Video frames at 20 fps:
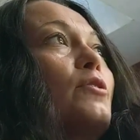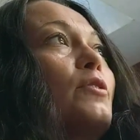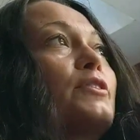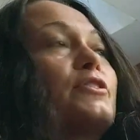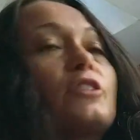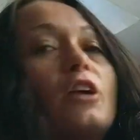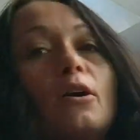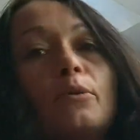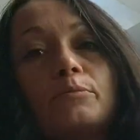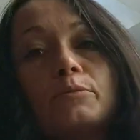
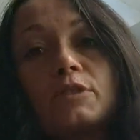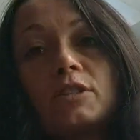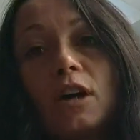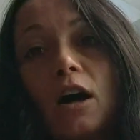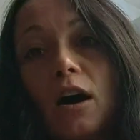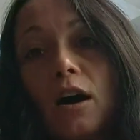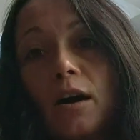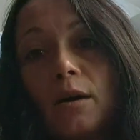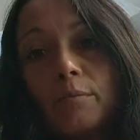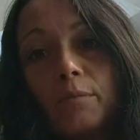a thumbs
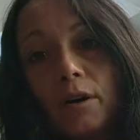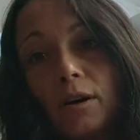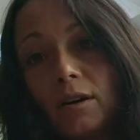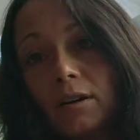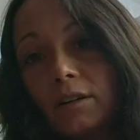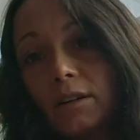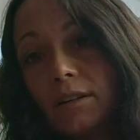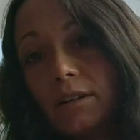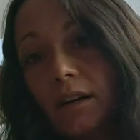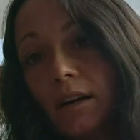
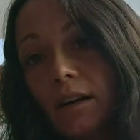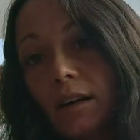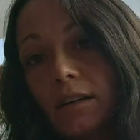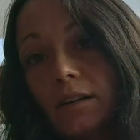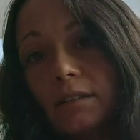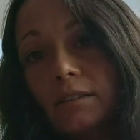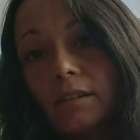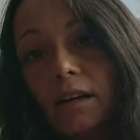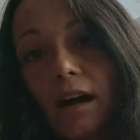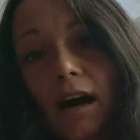up,
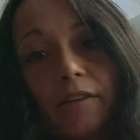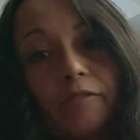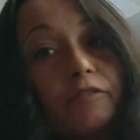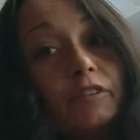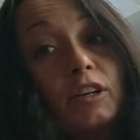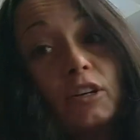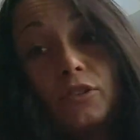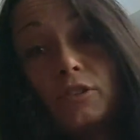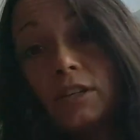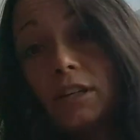I
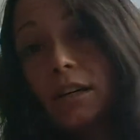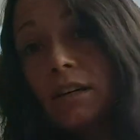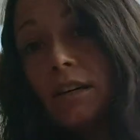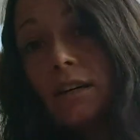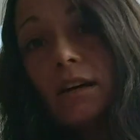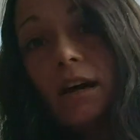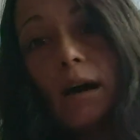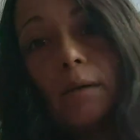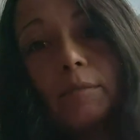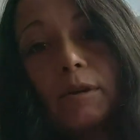feel
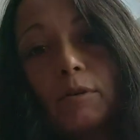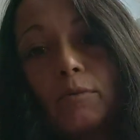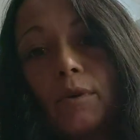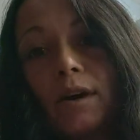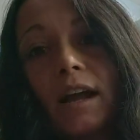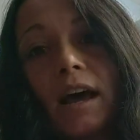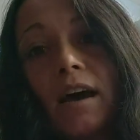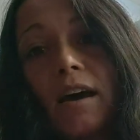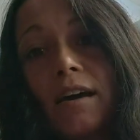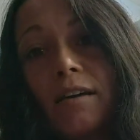ya,
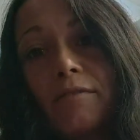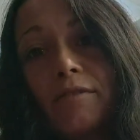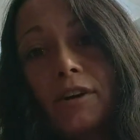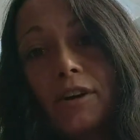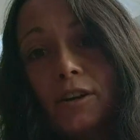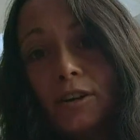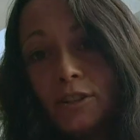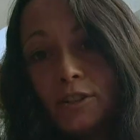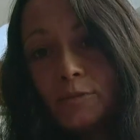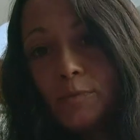
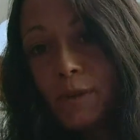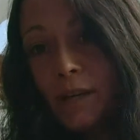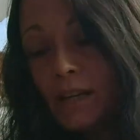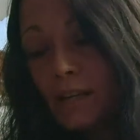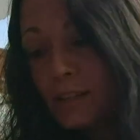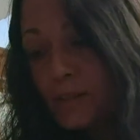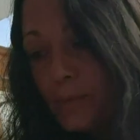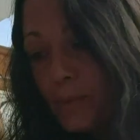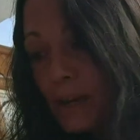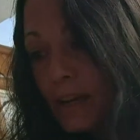whatever,
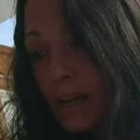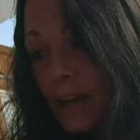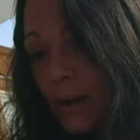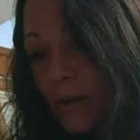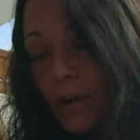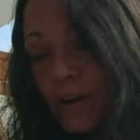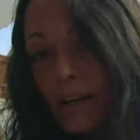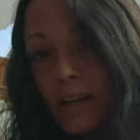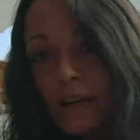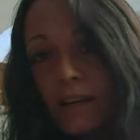speak,
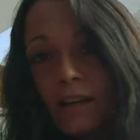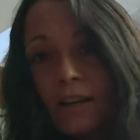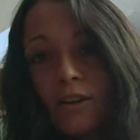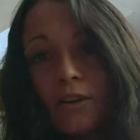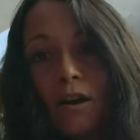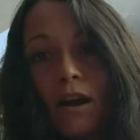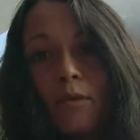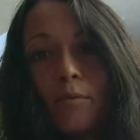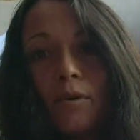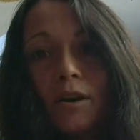I want to
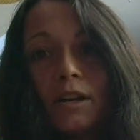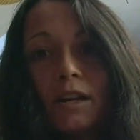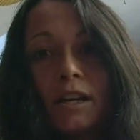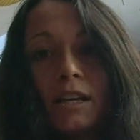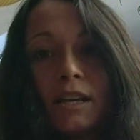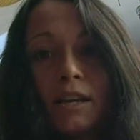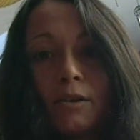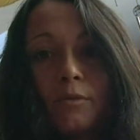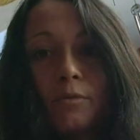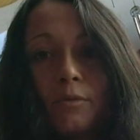
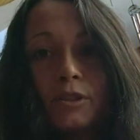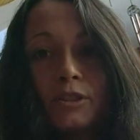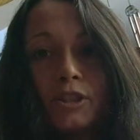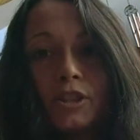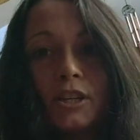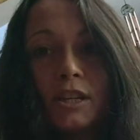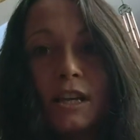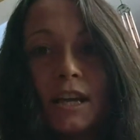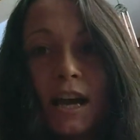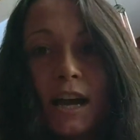hear what
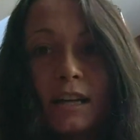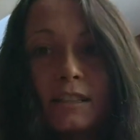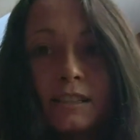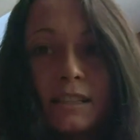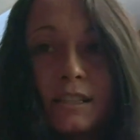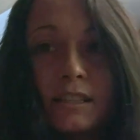you got